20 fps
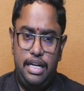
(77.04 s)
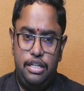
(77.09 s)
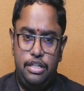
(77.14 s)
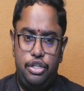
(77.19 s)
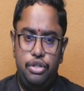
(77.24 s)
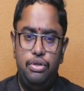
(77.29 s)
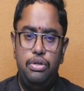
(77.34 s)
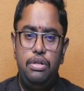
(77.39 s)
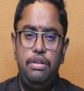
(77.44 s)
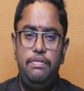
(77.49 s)

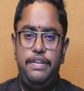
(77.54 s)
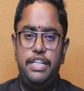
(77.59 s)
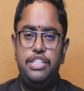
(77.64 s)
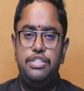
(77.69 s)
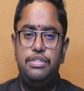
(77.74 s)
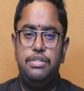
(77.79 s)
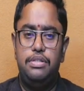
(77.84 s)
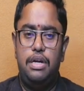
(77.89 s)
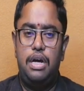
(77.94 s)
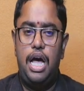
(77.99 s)
tool
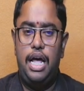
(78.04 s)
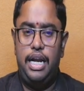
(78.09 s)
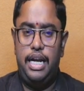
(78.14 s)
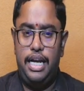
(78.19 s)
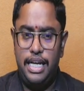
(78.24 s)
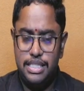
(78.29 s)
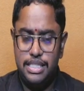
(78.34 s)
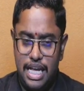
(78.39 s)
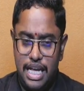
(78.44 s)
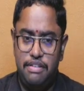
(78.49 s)
which or a
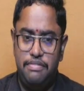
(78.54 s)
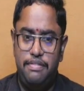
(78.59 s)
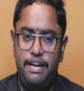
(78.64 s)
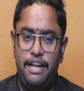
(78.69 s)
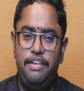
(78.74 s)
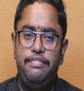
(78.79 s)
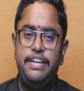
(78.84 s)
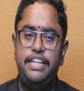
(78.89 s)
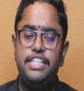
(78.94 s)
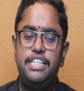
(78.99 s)
server
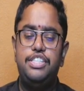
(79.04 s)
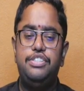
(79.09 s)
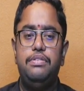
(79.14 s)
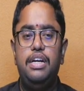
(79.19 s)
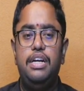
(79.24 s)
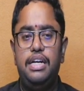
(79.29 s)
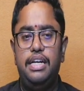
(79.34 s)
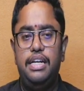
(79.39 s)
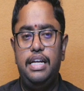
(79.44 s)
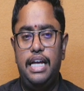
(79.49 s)
which
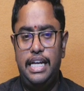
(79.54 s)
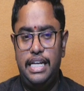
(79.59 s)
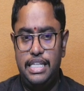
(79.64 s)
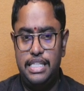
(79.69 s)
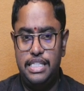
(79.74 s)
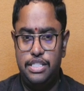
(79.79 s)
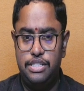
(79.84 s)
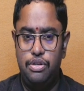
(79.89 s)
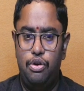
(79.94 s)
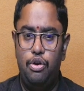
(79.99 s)

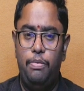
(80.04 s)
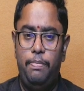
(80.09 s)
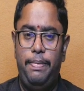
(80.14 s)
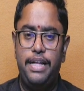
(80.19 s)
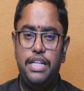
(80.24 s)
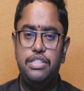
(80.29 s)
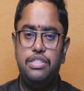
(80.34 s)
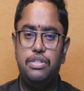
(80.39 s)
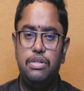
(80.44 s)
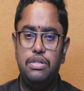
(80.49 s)
is
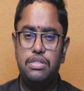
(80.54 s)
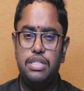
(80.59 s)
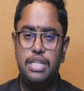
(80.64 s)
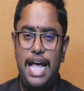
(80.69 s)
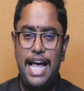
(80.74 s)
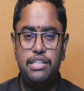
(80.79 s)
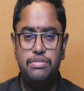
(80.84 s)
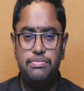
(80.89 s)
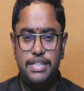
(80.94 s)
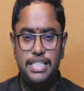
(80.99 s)
open source,
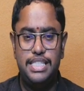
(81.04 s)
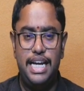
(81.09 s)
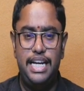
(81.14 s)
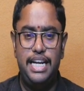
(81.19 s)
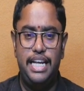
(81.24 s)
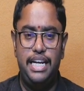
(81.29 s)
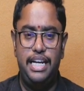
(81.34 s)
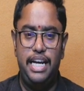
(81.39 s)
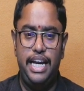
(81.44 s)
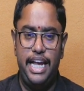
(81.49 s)
as we said
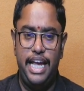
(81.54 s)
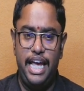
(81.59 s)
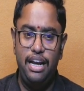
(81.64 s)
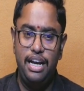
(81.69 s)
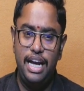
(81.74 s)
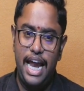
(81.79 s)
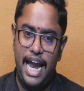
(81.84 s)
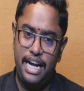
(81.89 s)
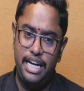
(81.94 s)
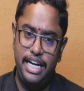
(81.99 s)
earlier,
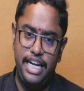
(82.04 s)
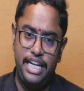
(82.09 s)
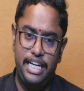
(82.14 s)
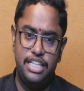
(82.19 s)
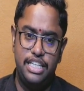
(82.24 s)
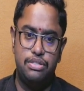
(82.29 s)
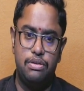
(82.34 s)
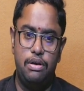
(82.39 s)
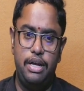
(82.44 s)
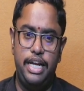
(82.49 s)
and it
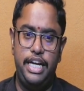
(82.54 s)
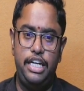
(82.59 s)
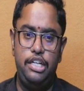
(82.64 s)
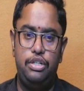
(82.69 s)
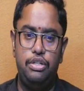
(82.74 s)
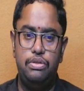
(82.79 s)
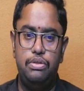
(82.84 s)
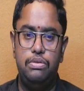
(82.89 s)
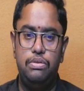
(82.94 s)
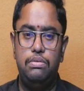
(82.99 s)
is going
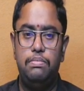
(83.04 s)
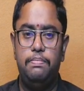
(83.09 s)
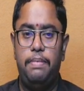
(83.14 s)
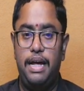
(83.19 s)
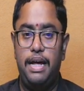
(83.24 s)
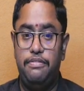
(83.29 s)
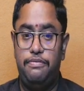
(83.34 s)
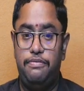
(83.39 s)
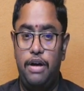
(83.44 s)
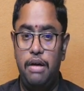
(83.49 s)
to
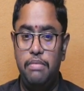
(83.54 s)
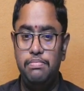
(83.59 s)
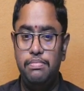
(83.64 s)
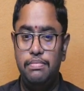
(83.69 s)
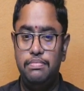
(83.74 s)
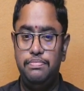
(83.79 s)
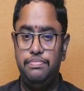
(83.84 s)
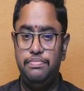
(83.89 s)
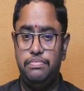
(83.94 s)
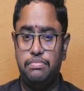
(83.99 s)
perform
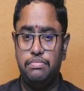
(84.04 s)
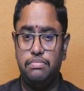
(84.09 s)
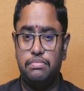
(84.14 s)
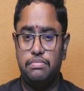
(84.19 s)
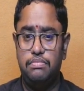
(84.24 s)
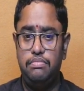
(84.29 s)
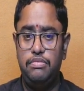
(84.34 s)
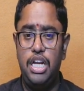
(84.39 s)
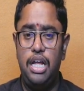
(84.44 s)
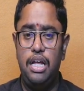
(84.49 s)

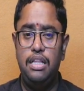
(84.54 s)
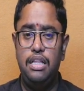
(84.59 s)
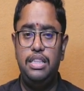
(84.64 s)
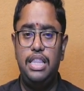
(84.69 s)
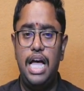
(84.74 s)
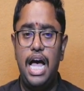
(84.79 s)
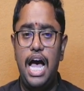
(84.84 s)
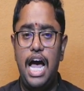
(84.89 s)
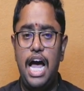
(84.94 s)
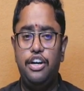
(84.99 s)
the
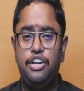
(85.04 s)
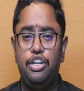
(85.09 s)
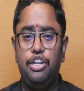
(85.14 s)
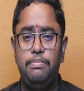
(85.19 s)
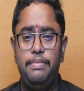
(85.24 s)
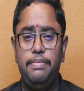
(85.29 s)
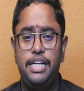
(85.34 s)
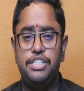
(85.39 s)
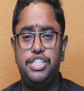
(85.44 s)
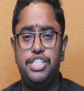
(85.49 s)

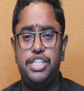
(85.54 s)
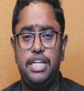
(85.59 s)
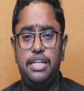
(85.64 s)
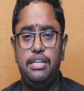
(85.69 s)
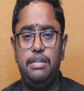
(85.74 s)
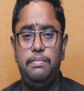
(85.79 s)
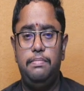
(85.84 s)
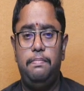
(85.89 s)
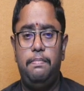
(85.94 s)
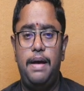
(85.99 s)

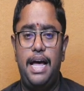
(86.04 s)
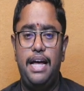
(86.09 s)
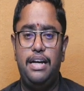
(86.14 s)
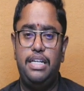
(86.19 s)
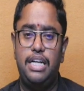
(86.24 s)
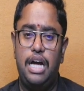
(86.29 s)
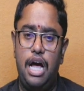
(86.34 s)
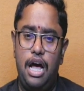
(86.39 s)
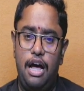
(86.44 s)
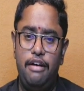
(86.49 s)
automation part
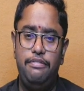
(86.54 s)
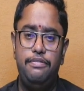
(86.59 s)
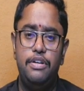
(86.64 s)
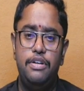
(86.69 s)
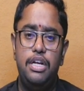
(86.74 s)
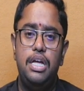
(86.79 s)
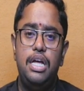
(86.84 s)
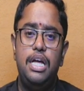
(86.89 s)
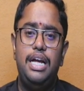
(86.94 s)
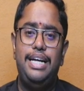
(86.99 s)
of
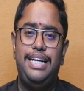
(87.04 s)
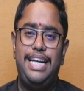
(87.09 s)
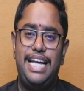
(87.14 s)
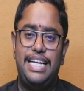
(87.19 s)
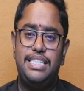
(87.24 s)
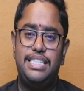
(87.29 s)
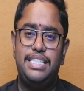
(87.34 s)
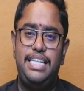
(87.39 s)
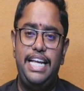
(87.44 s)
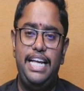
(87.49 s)

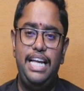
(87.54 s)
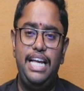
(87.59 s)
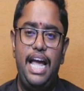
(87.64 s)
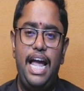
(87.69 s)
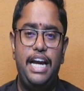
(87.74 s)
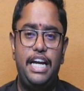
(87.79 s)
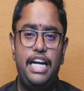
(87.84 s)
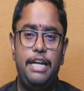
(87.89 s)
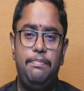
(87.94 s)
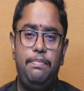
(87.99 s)
testing
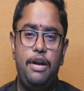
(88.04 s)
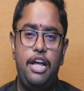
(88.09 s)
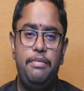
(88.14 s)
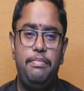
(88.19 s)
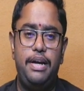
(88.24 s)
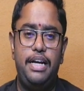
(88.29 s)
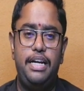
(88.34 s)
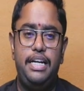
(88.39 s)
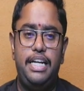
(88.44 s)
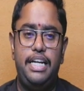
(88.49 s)
and
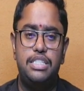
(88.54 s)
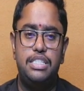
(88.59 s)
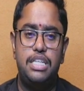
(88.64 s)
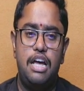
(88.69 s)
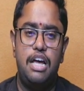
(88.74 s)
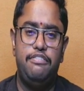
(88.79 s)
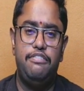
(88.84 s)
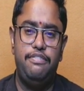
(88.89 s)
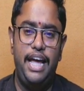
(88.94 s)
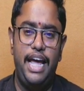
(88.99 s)
deployment in
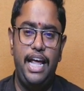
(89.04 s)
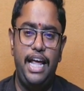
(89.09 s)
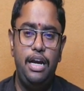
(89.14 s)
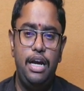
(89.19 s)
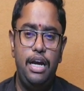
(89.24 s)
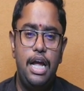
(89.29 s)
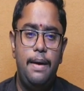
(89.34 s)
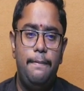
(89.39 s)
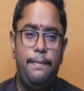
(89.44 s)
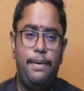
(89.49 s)
software
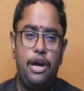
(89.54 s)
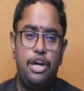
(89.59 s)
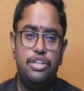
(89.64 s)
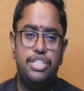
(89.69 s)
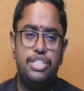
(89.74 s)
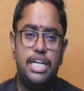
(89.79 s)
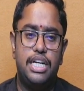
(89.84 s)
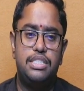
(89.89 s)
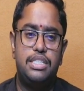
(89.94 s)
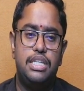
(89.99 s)

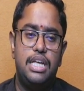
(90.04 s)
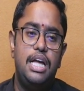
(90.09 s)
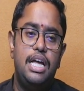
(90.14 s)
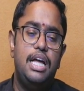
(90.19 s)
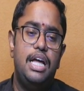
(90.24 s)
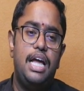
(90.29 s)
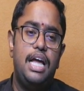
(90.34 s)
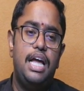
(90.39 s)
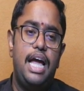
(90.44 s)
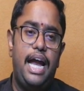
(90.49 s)
projects.
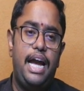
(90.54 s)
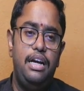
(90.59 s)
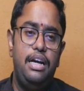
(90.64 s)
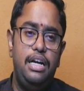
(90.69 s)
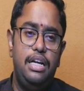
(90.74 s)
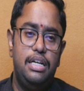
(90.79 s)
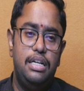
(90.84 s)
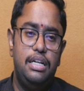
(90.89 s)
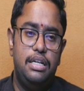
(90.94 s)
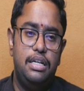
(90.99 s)
And
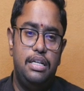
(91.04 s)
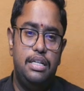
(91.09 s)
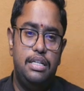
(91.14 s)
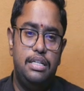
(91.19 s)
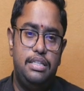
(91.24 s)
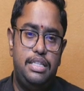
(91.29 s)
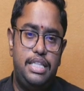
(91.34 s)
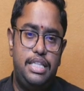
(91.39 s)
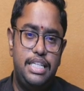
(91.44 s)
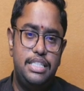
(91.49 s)

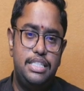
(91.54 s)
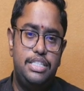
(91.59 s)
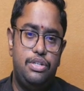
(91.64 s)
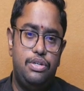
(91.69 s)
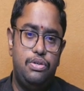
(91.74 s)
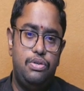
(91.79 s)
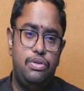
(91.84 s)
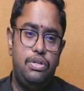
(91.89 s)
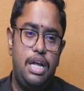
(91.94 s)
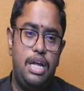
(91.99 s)
this
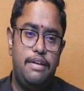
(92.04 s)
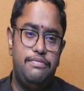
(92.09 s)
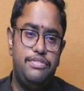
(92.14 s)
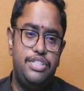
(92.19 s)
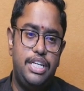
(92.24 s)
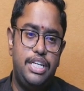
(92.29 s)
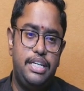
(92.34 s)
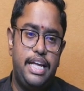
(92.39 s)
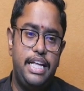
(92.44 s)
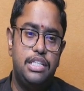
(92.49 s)
role of
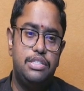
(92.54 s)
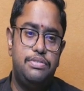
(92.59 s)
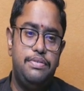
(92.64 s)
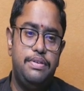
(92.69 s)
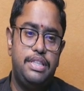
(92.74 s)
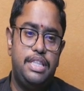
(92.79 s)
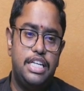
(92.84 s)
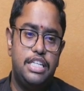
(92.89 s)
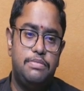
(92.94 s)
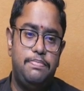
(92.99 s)
Jenkins with
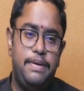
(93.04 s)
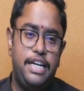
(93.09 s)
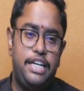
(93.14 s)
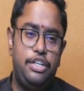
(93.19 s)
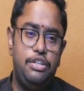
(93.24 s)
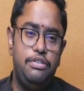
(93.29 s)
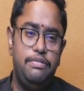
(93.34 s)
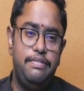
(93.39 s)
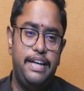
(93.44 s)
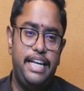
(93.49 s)
respect
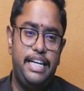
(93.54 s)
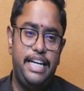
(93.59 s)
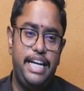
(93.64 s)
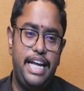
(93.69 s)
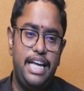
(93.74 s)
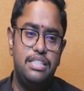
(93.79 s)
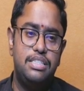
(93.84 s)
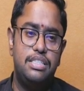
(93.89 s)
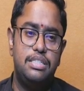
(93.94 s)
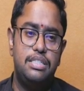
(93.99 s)
to
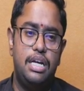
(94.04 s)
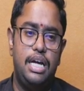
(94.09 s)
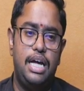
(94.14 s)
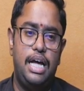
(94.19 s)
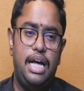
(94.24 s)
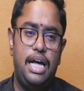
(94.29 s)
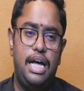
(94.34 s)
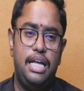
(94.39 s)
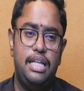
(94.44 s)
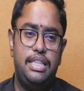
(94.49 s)
various
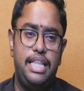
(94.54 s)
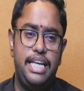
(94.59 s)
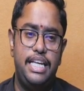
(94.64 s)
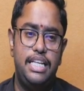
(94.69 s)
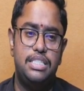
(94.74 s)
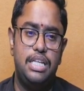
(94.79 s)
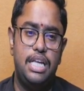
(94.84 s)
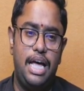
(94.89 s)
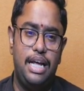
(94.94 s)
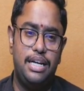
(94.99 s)

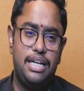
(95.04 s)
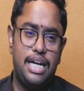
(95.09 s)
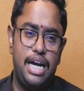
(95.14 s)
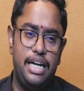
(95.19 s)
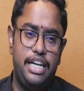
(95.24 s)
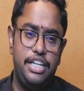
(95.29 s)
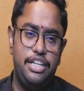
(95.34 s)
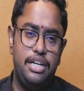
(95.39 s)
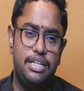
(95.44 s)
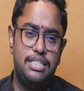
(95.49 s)
things are
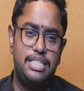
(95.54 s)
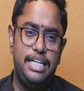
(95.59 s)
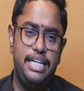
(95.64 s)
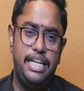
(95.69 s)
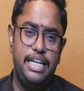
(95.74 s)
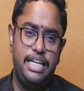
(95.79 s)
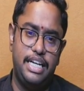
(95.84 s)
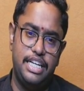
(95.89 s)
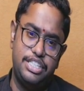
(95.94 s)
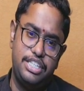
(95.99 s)
continuous
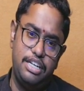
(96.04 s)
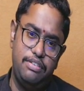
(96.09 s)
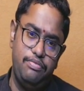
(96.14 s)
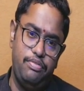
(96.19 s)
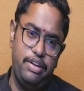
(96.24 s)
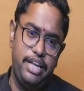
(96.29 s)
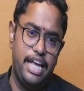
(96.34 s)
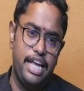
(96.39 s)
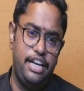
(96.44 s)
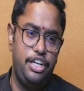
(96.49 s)
integration,
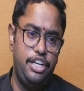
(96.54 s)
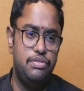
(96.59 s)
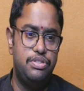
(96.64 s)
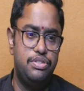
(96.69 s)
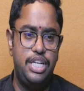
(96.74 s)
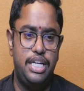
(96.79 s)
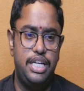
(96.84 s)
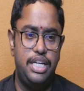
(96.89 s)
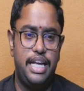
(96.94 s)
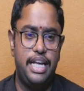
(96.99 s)
we can use
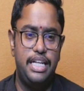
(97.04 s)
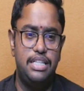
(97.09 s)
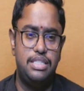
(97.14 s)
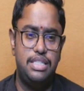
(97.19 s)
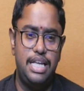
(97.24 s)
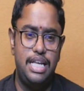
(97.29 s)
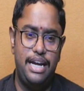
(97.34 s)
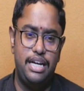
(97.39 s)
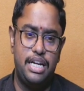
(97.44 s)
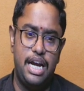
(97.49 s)
Jenkins,
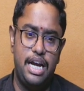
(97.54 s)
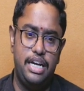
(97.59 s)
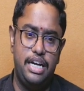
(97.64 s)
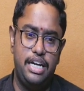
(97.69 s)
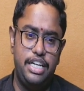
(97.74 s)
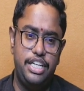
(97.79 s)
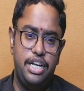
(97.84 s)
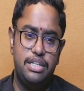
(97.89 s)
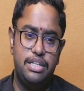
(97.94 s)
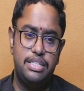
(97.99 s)
and
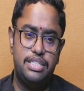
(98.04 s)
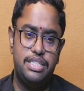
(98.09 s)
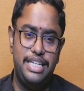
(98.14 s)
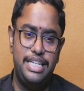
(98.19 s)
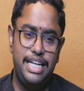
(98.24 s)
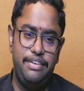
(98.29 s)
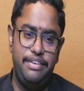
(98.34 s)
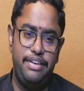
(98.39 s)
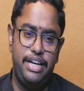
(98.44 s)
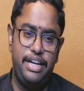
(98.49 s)
continuous
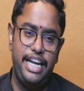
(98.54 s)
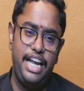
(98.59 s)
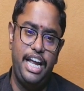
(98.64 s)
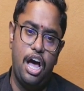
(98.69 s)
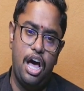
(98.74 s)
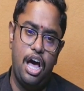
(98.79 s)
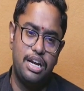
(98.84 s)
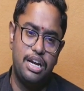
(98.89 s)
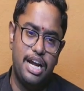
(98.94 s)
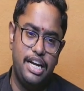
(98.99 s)
delivery
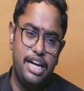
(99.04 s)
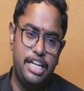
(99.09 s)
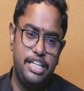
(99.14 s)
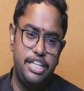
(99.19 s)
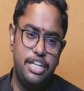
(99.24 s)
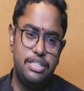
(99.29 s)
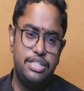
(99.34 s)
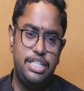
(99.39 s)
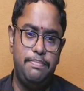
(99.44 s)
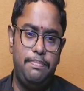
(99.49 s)
or
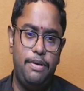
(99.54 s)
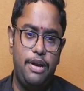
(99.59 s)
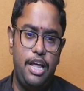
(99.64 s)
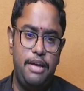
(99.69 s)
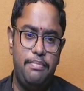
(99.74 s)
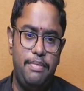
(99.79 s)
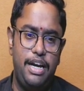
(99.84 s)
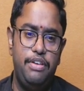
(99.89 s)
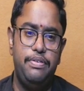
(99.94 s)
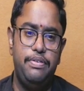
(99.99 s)
continuous
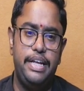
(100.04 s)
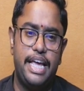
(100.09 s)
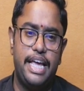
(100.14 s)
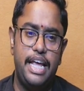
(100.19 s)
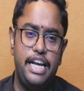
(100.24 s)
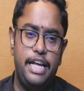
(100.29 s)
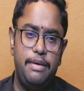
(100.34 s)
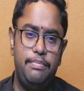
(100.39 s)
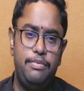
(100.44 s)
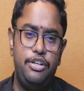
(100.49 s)
deployment we can
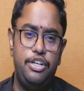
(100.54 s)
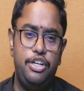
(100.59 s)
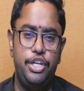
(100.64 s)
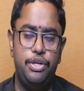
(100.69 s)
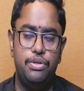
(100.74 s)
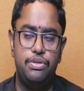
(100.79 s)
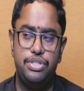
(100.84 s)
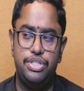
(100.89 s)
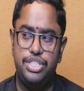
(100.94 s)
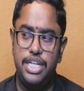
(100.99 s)
able to
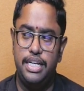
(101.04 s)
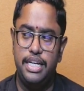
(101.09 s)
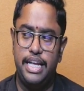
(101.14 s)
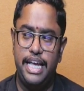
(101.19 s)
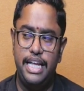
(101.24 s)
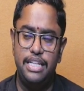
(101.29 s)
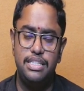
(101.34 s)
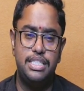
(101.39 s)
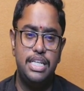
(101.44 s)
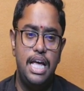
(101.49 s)
use
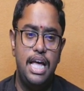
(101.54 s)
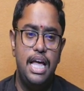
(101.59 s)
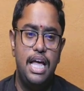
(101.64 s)
Jenkins.